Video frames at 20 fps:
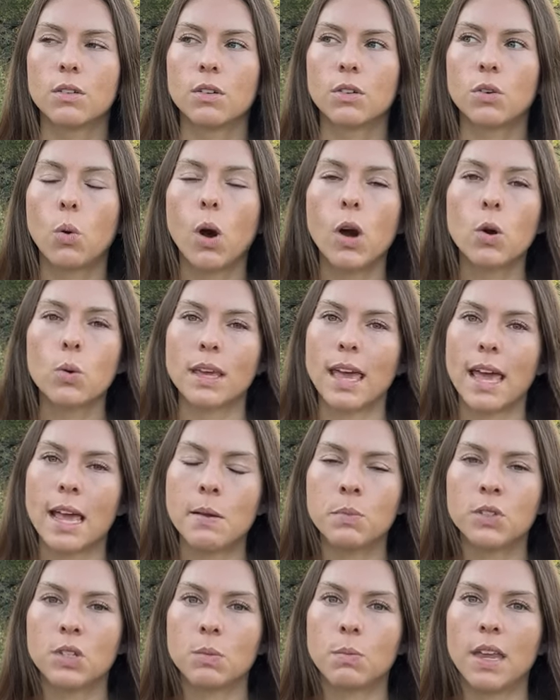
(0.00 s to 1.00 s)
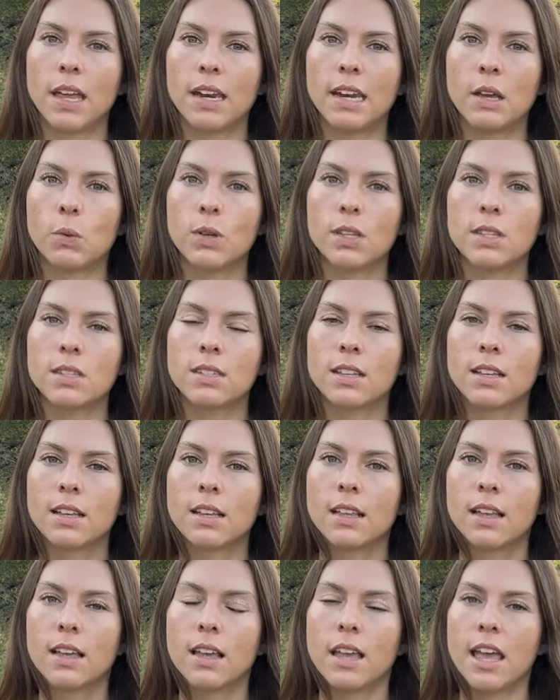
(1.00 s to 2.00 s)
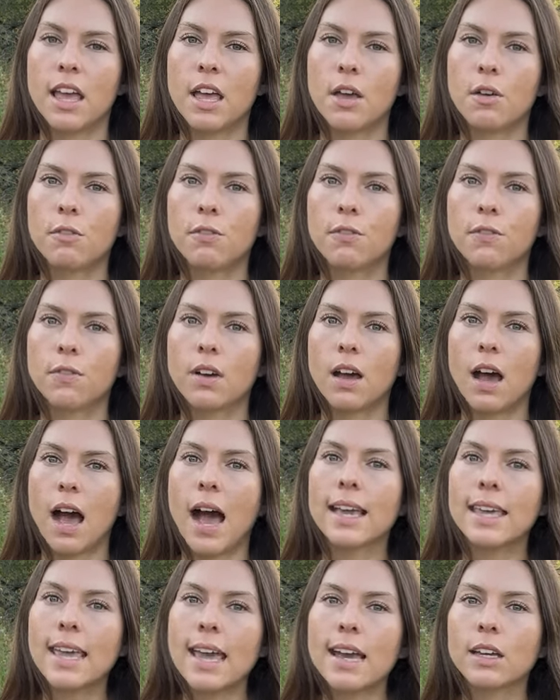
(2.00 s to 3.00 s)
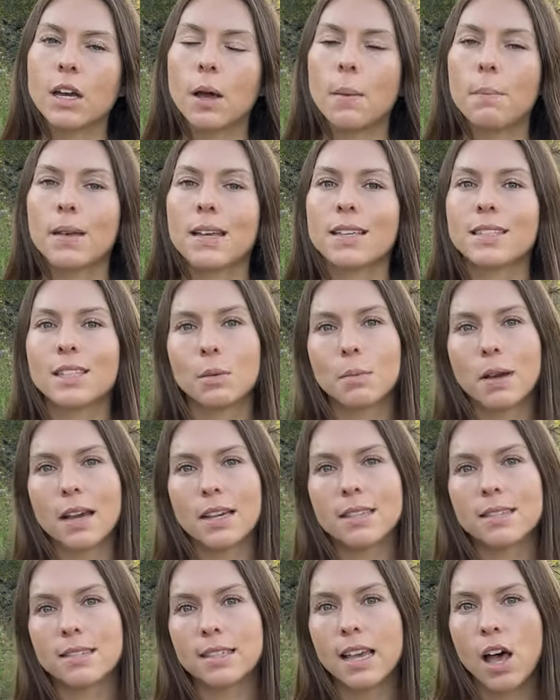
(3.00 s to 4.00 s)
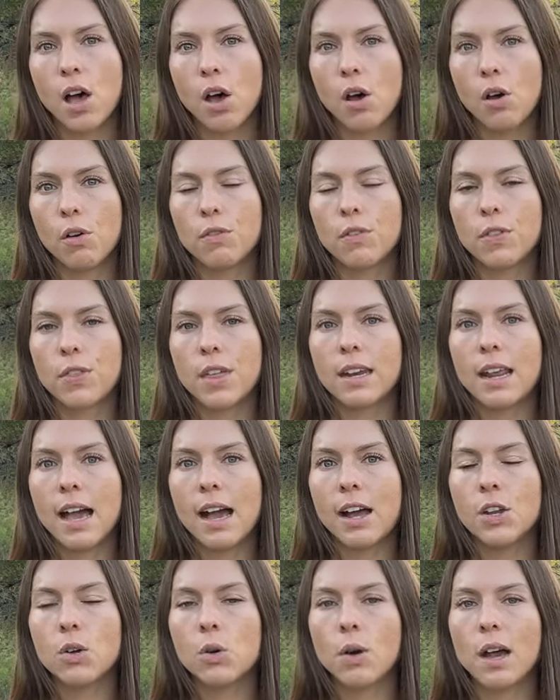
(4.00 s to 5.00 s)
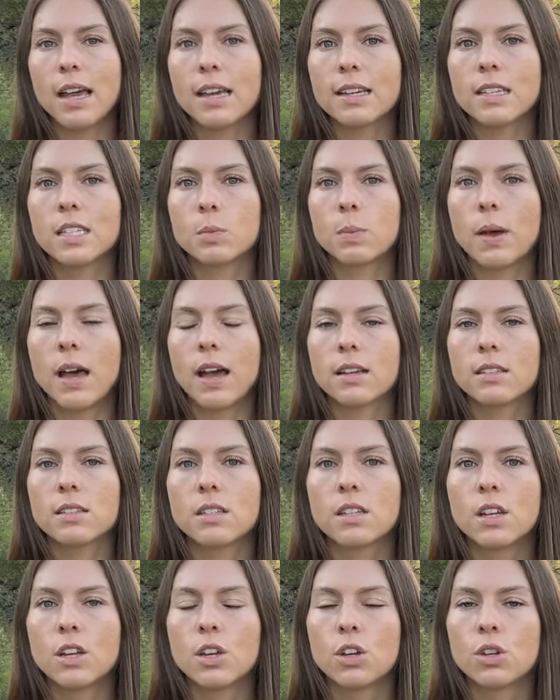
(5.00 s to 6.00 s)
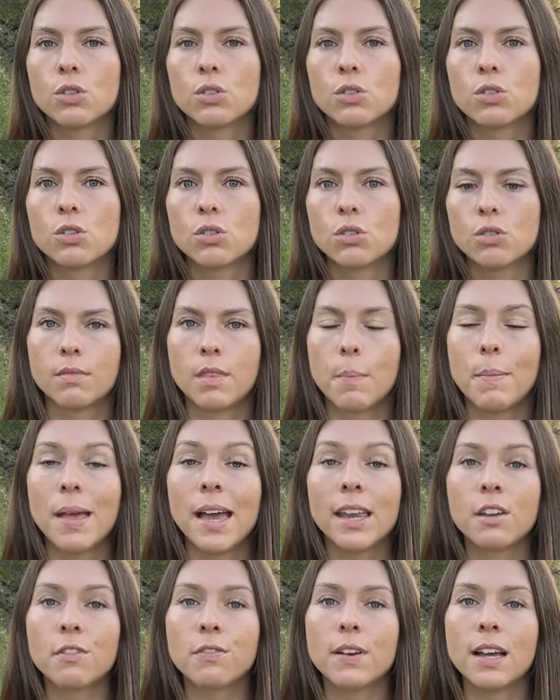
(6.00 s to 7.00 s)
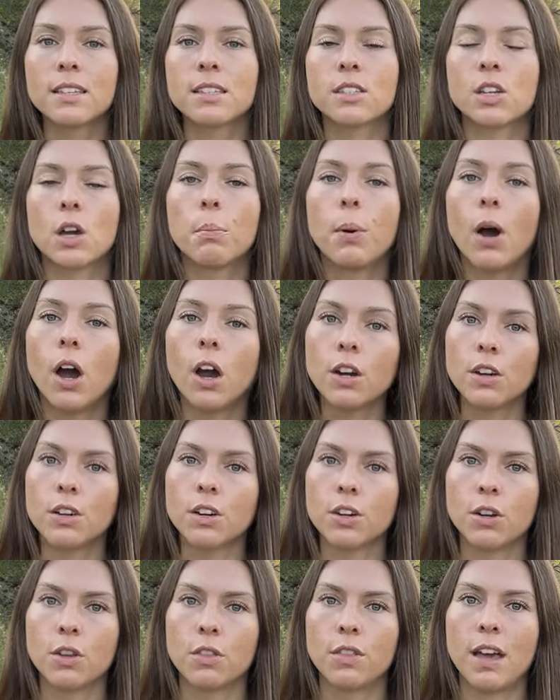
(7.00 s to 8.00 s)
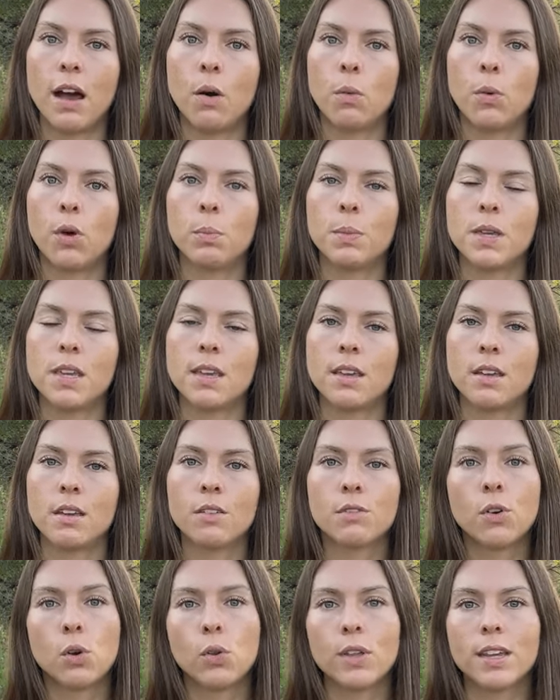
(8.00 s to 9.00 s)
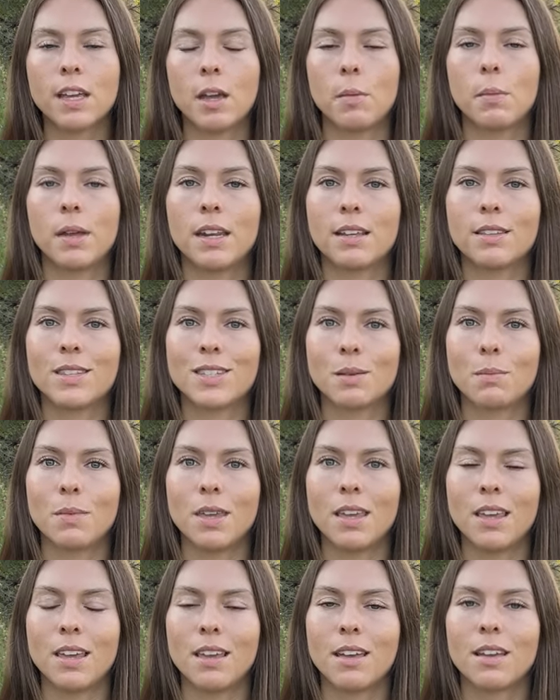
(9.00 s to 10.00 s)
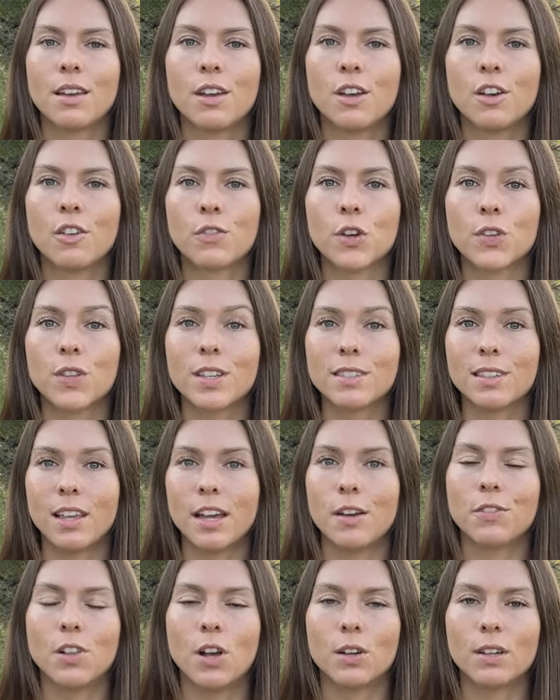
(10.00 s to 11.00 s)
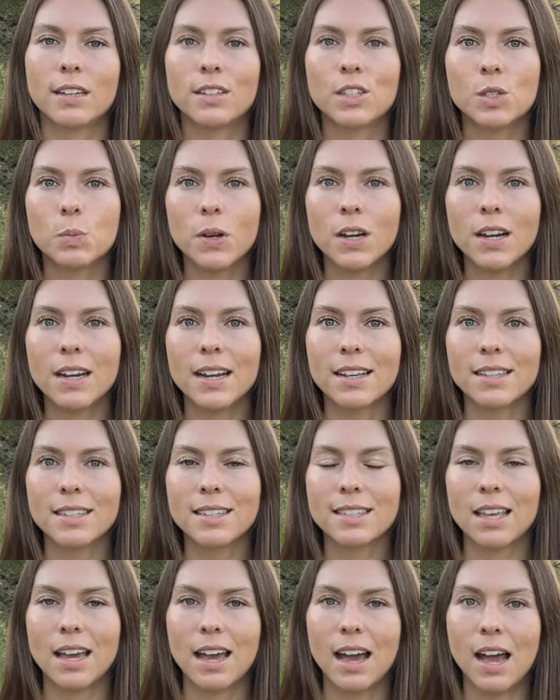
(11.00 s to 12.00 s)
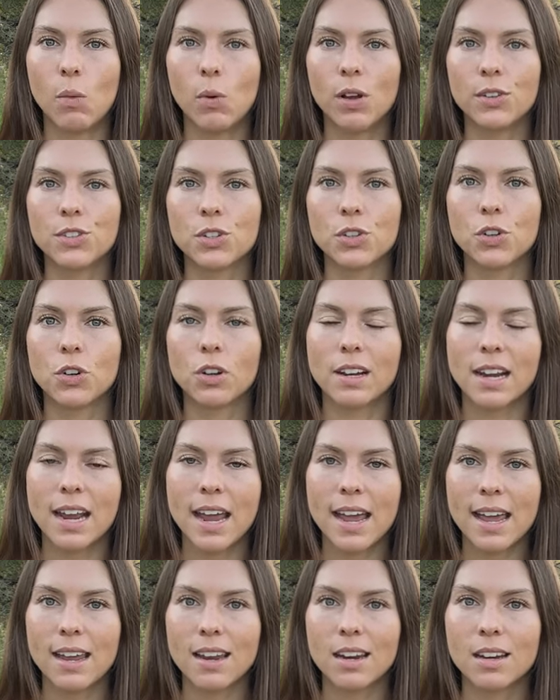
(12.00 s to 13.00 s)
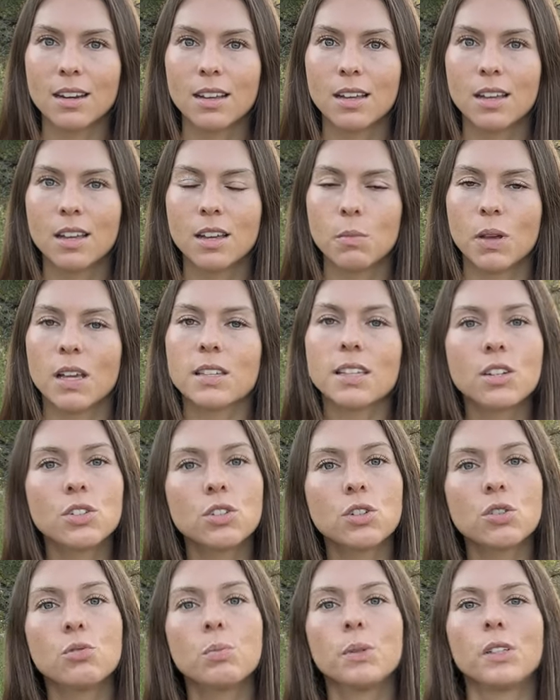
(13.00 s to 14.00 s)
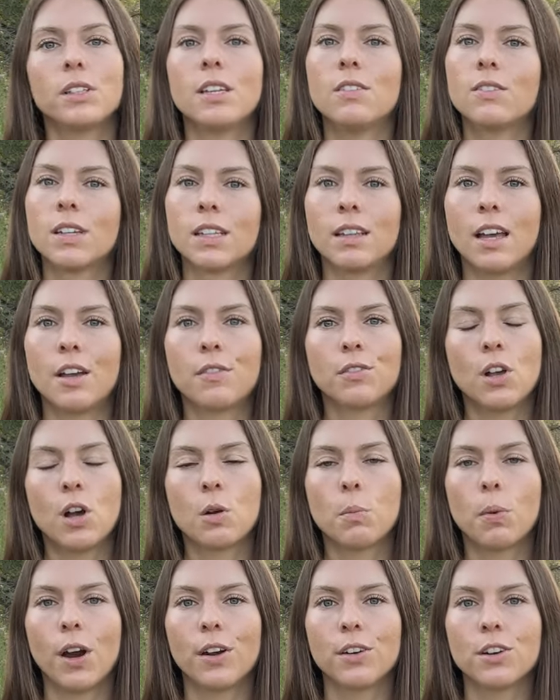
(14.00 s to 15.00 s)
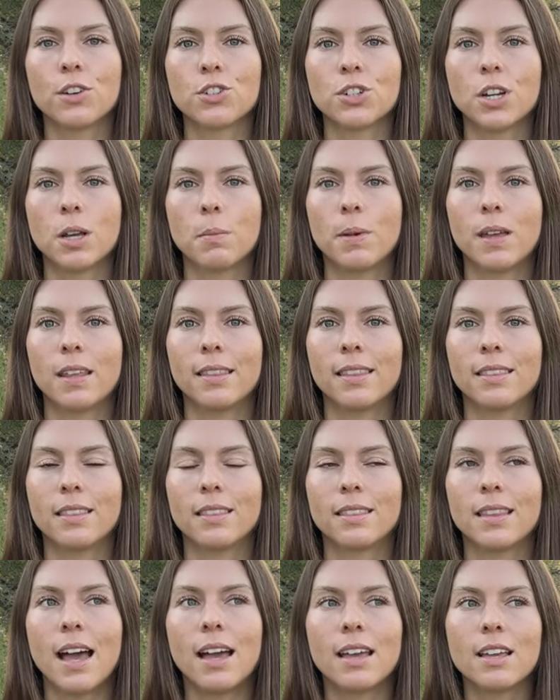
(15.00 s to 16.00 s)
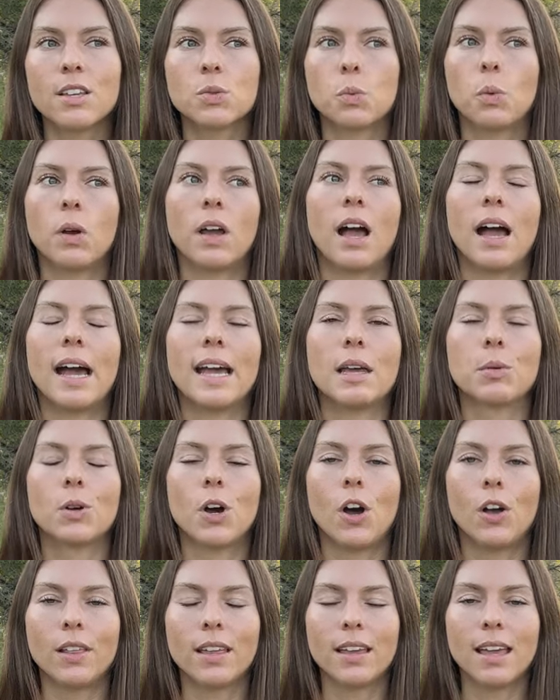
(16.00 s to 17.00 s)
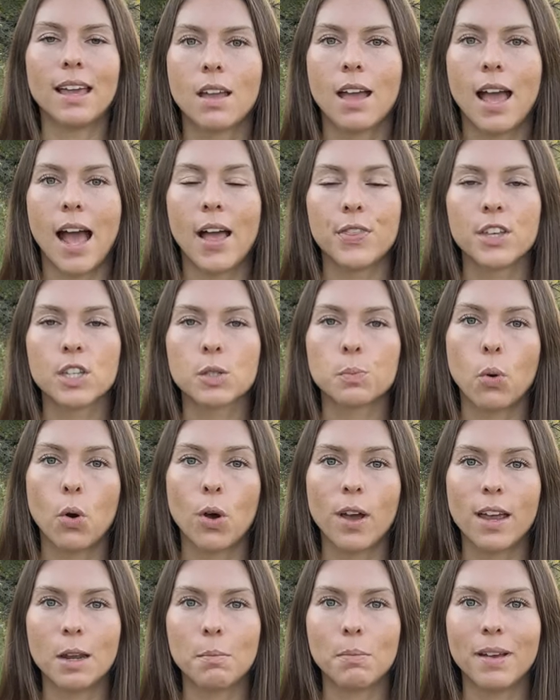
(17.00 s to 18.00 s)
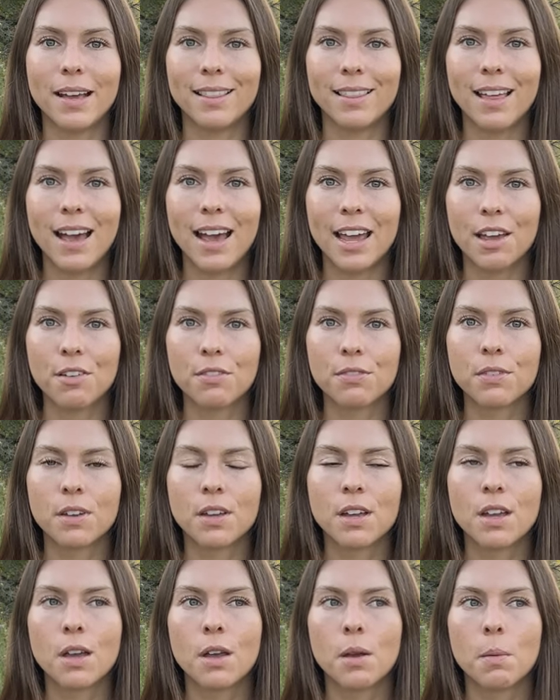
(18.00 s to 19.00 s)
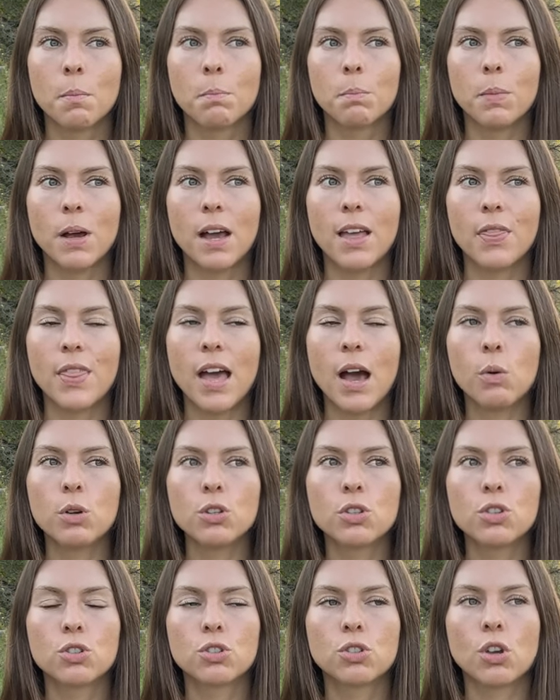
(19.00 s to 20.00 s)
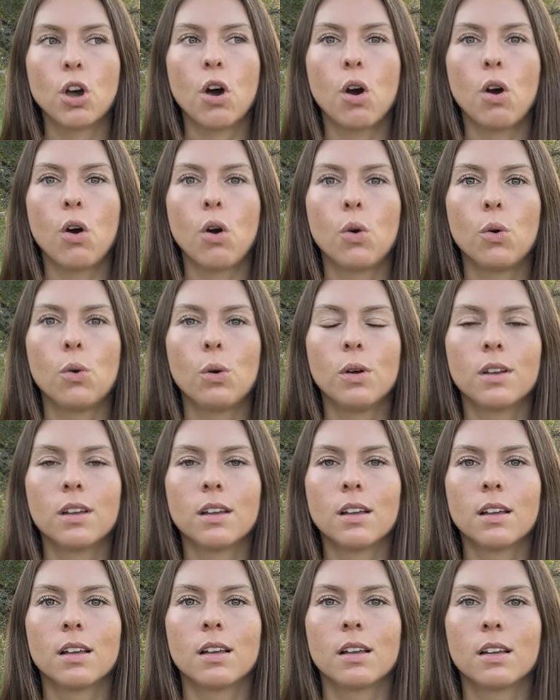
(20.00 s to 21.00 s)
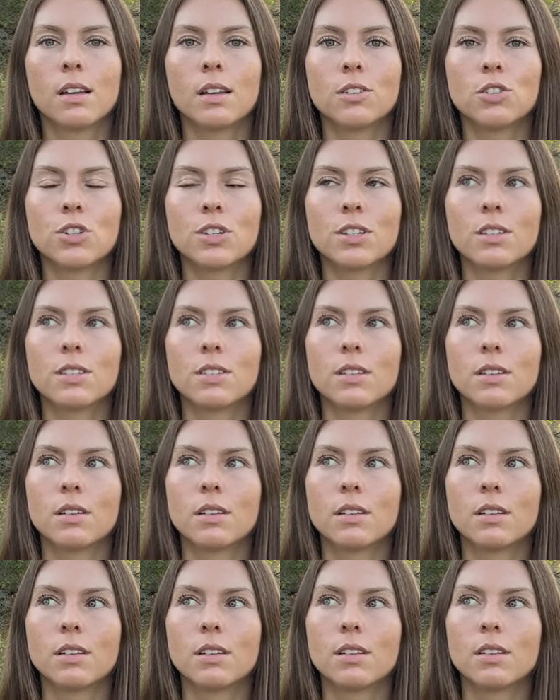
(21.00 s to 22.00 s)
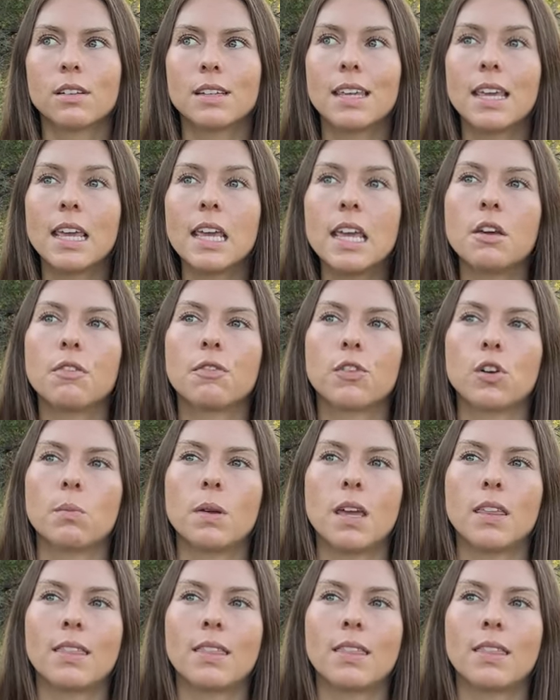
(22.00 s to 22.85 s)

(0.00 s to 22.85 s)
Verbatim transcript: quote came to me, and it was, if I can't commit to myself, then how do I expect to manifest a partner that will be fully committed to me for this lifelong experience that I want to create? Because I do believe in lifelong partnership, and that is what I am calling it at this point in my life. But that was so just key for me.